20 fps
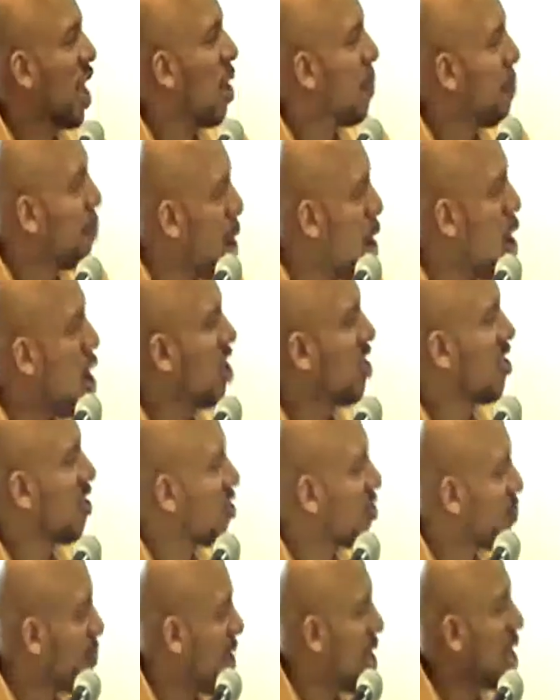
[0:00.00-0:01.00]
they are born
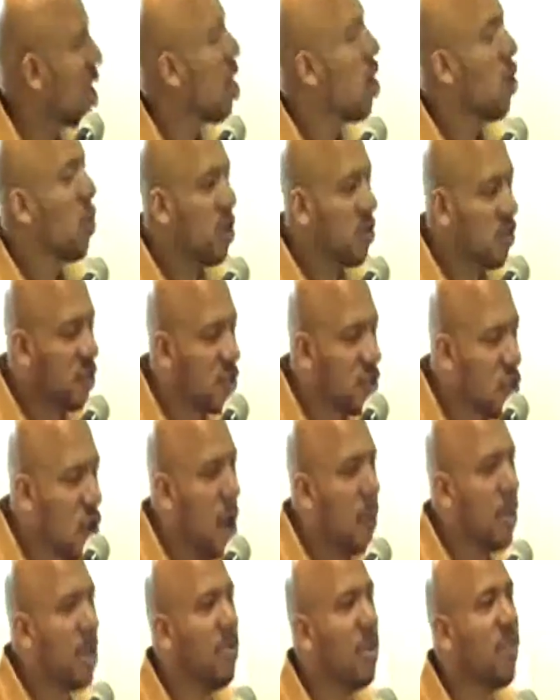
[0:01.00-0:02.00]
to speak, which is
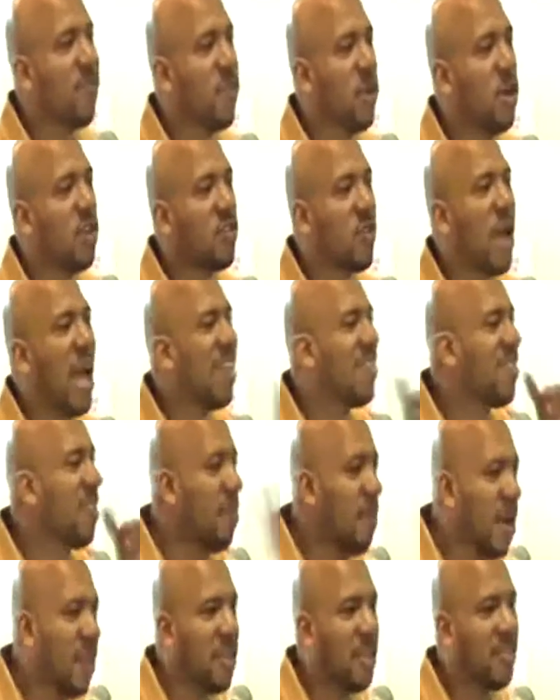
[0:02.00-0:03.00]
normally referred to as
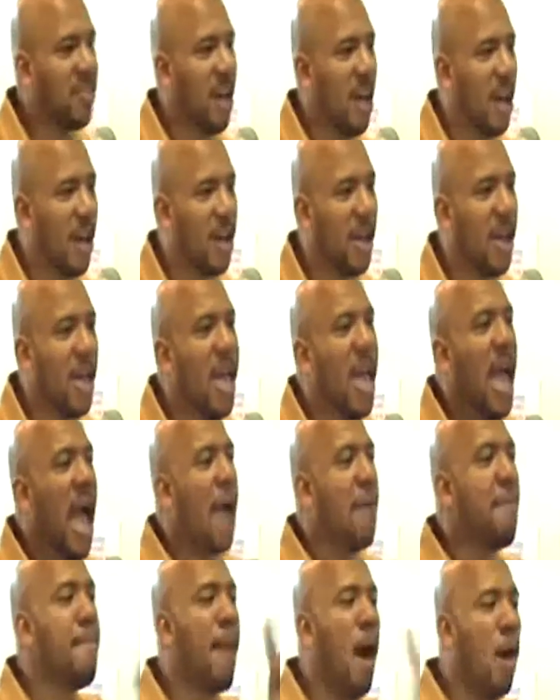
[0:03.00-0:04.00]
the mother tongue.
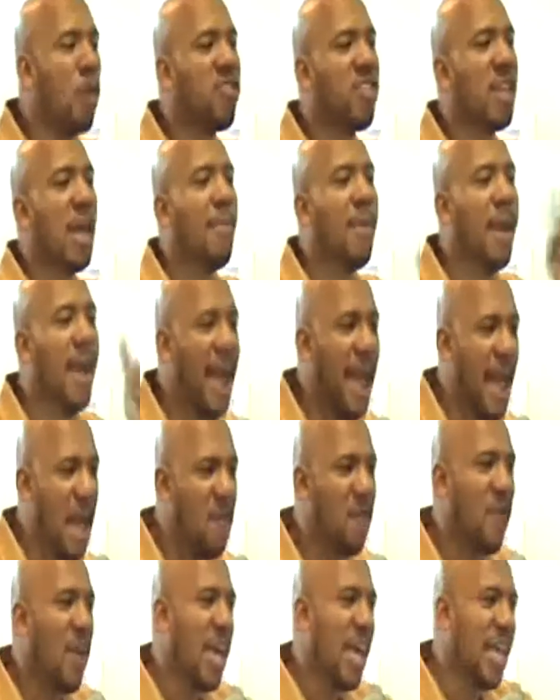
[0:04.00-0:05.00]
And most of them
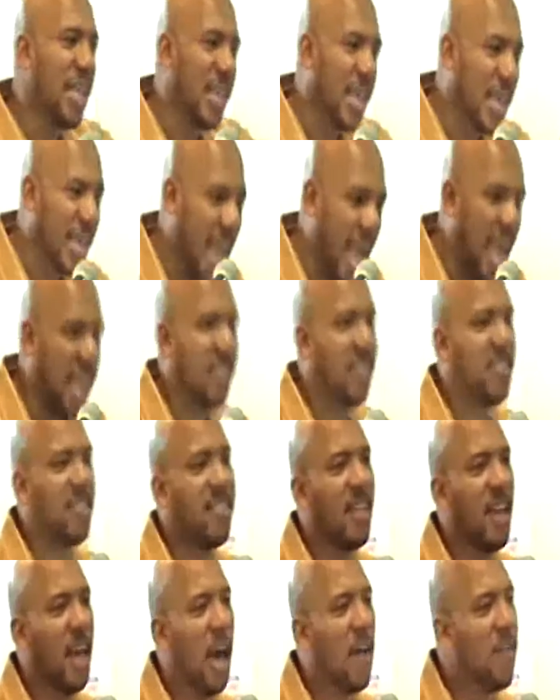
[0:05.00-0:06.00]
live in the
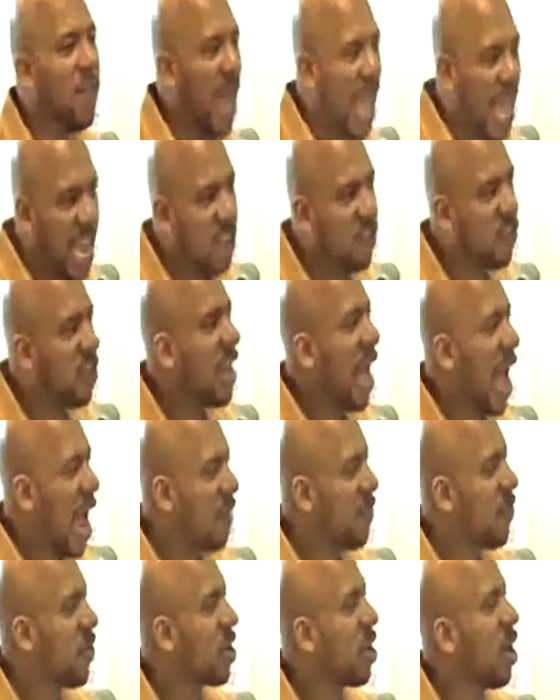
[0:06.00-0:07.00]
gates of Asian
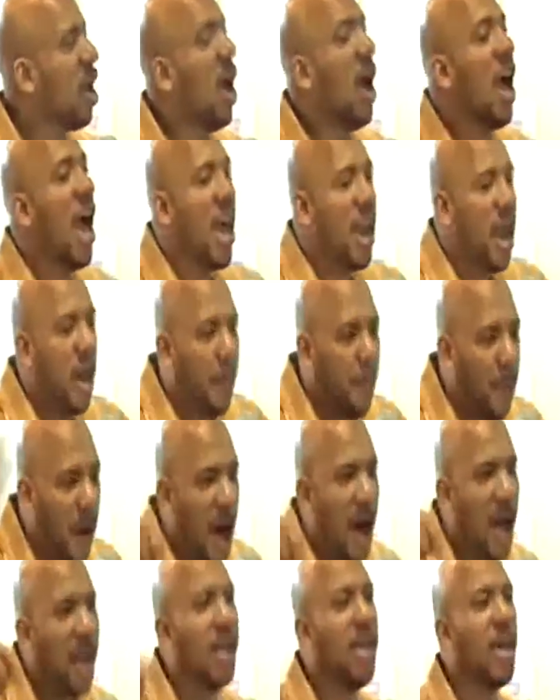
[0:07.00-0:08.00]
Africa and are
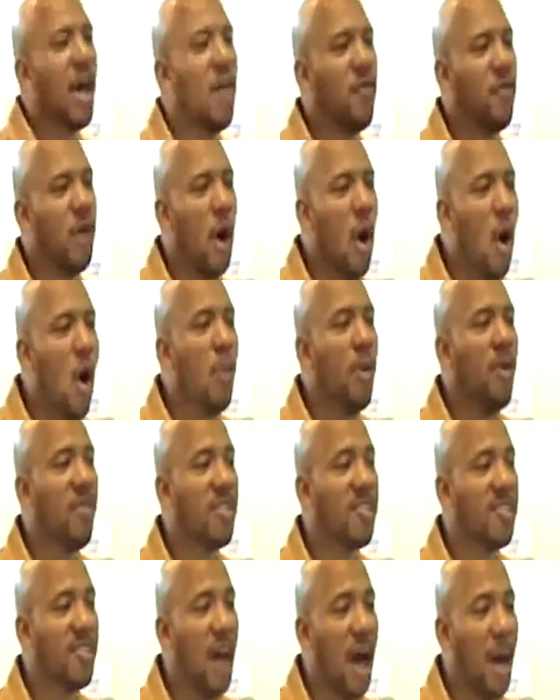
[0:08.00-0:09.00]
part of the home
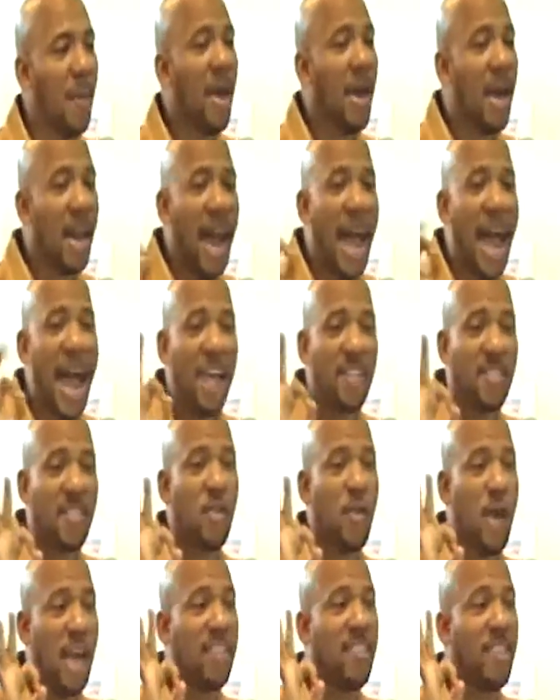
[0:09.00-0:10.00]
of Islam. And I
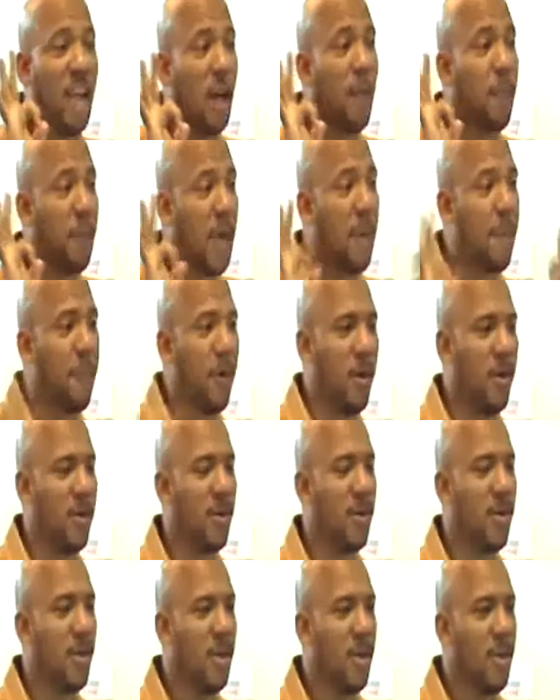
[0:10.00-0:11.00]
ask you as young
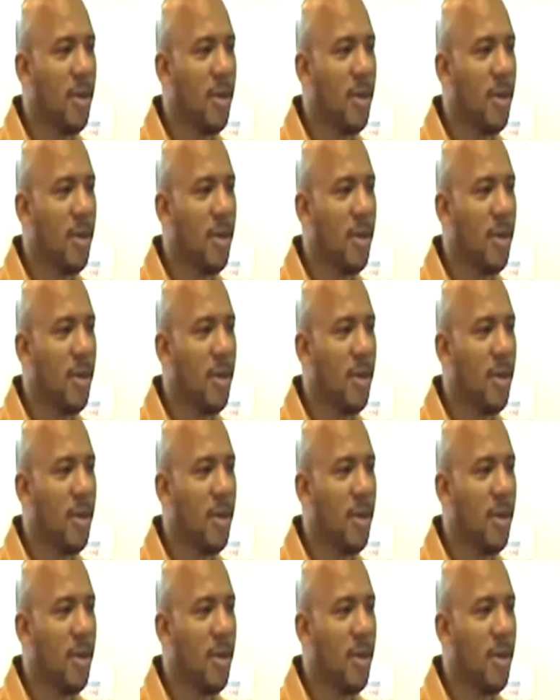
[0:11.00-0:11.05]
people,